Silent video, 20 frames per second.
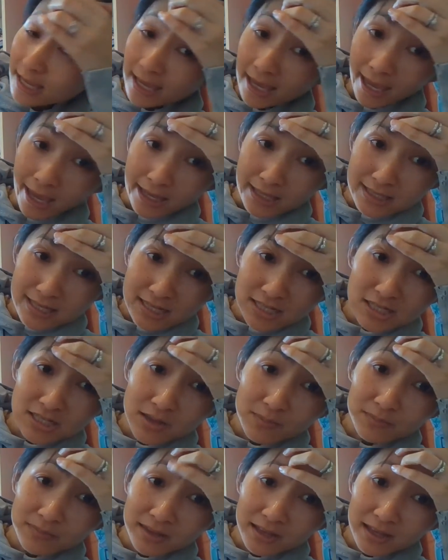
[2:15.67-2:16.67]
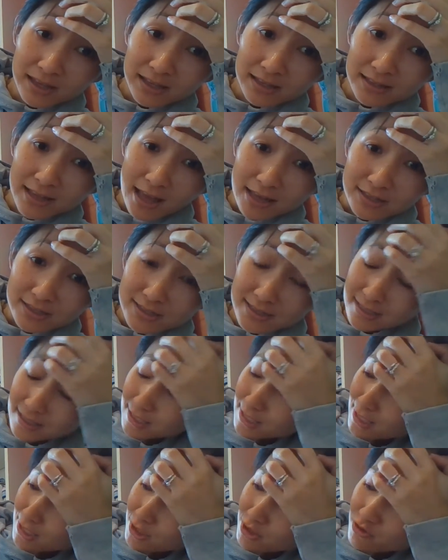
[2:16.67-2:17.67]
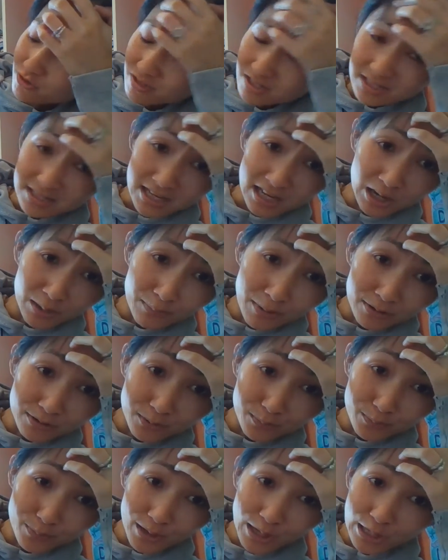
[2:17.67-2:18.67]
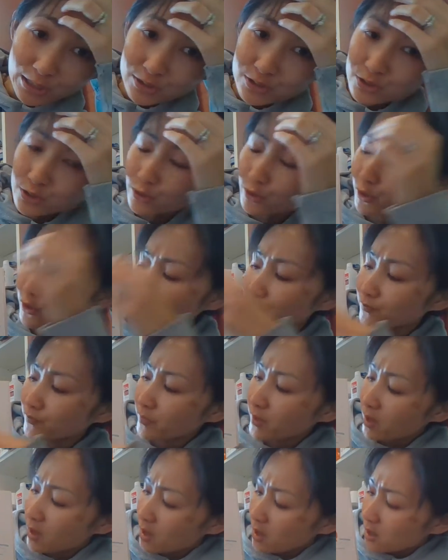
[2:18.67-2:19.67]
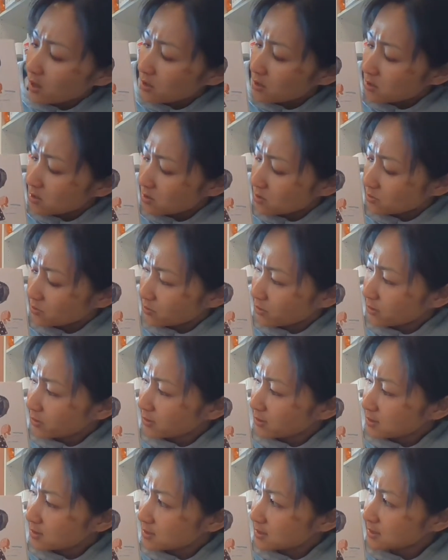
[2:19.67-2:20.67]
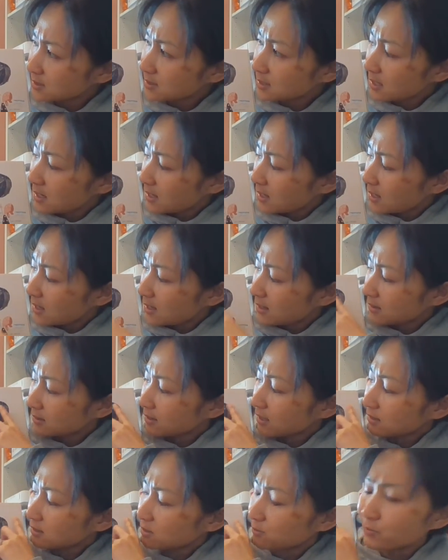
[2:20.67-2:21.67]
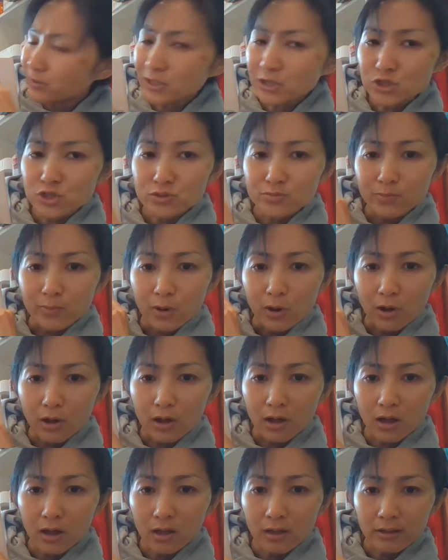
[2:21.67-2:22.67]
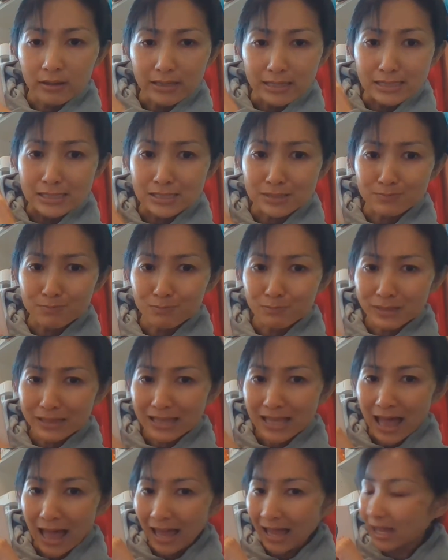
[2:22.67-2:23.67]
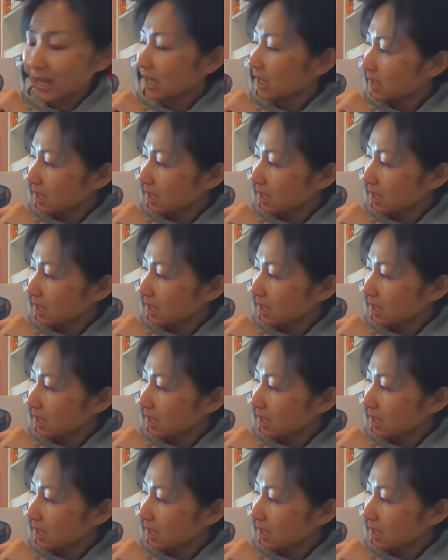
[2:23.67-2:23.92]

Okay, there's something that's interesting about the picture. You notice that the beach ball is black,